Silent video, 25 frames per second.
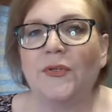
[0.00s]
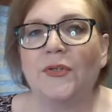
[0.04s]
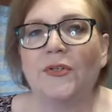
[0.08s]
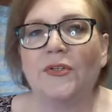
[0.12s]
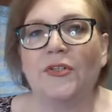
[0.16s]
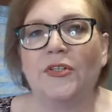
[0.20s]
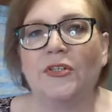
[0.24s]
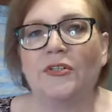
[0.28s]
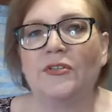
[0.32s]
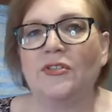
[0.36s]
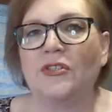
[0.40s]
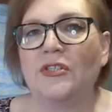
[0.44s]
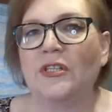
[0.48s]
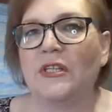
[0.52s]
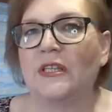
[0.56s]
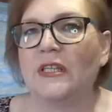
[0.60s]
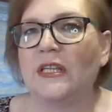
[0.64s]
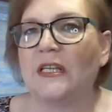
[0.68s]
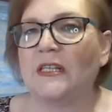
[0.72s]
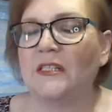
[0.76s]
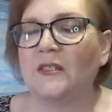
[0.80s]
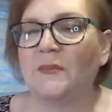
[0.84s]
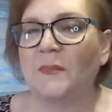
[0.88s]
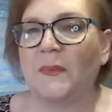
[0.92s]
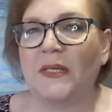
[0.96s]
You're used to
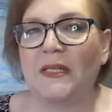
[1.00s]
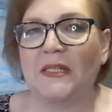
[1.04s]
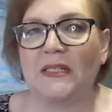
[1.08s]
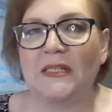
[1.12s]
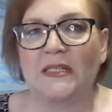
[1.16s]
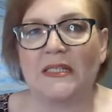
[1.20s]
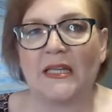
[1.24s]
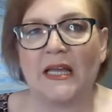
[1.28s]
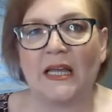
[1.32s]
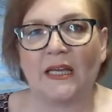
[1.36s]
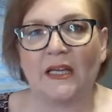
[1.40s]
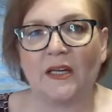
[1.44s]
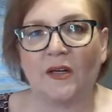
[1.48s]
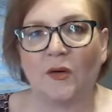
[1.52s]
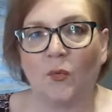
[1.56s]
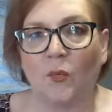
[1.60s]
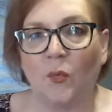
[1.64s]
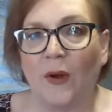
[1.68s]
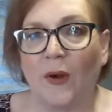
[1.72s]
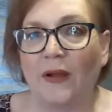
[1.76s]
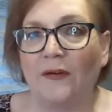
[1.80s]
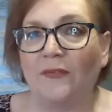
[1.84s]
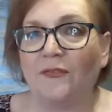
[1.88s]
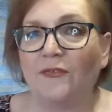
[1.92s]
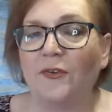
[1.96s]
things being taken
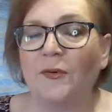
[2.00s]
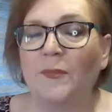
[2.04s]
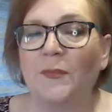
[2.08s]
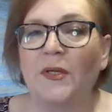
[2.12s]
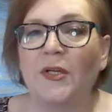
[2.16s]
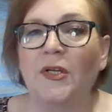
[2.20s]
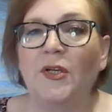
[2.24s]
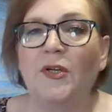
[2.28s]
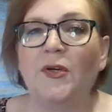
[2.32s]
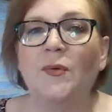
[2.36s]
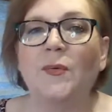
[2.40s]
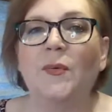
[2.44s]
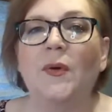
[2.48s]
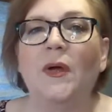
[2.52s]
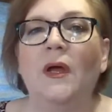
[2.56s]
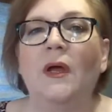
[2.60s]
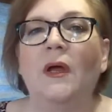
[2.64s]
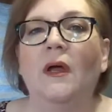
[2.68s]
away from you